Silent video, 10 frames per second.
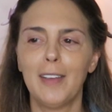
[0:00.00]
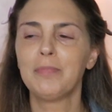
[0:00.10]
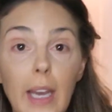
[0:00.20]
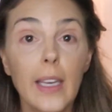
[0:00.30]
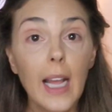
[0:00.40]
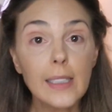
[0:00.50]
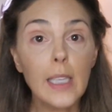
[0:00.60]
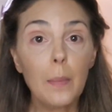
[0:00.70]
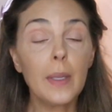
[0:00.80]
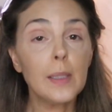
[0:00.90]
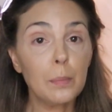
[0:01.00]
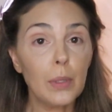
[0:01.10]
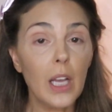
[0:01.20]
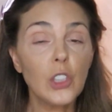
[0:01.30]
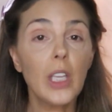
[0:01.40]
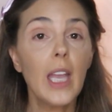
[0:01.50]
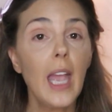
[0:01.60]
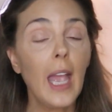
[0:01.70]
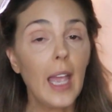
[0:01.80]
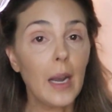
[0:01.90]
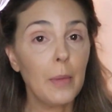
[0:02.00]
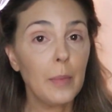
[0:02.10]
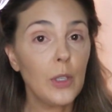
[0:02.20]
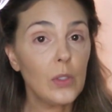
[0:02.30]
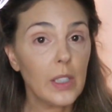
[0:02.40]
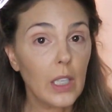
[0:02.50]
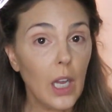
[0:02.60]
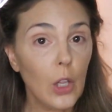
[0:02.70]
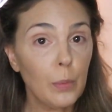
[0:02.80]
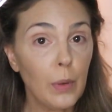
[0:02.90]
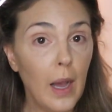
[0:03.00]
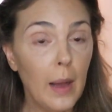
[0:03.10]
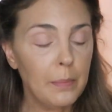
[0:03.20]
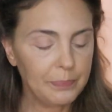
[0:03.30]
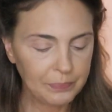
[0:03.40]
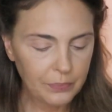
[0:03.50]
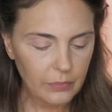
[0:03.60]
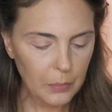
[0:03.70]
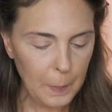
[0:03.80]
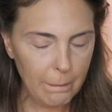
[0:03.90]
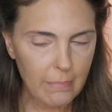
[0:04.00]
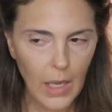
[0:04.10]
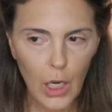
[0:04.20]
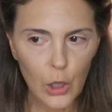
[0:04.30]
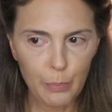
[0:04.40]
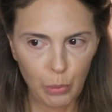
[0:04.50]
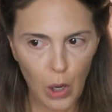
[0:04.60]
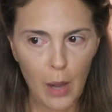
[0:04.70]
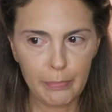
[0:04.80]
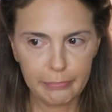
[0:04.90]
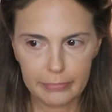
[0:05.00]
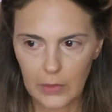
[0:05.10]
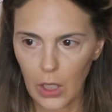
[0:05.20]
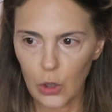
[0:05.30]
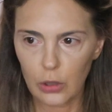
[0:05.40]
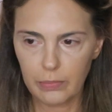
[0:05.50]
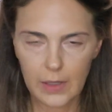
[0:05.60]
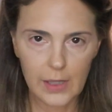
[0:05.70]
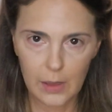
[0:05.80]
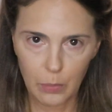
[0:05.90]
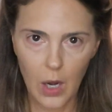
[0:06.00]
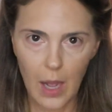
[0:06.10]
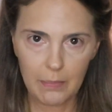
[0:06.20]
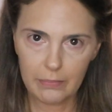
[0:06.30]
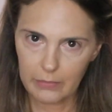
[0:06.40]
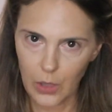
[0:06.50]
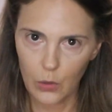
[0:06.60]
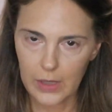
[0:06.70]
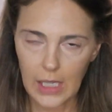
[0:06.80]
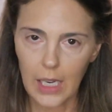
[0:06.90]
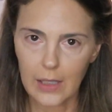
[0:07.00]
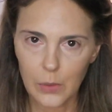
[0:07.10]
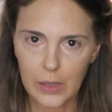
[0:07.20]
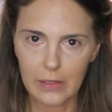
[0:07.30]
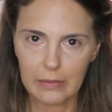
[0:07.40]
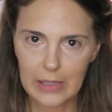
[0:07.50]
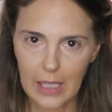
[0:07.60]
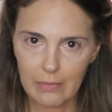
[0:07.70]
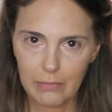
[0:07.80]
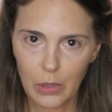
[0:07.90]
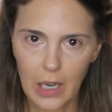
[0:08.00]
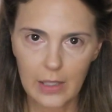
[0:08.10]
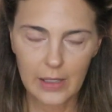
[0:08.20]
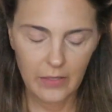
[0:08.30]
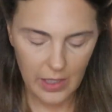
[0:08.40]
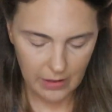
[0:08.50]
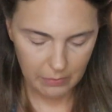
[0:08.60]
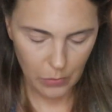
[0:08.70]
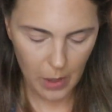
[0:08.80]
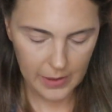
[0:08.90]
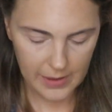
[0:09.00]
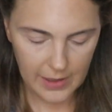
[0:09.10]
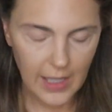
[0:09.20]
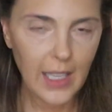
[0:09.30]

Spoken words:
Okay, next up is blush, and I'm going to be using the Colored Prop. This is a prop. No, it's not. It's real. It's got product and everything. Promise.